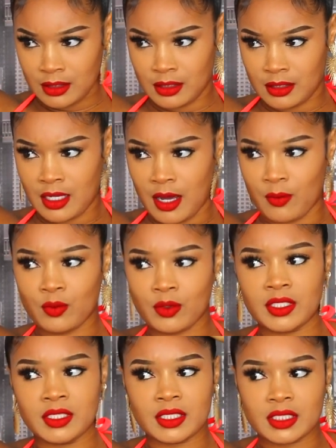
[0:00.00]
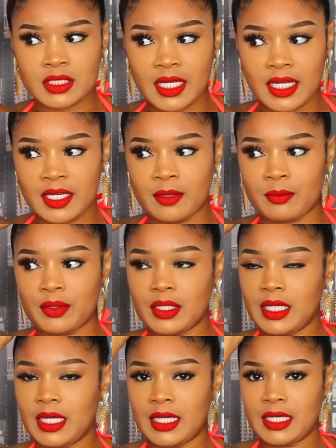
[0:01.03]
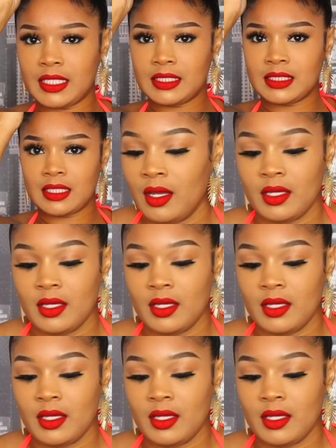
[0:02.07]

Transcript: not wanting to stay in place.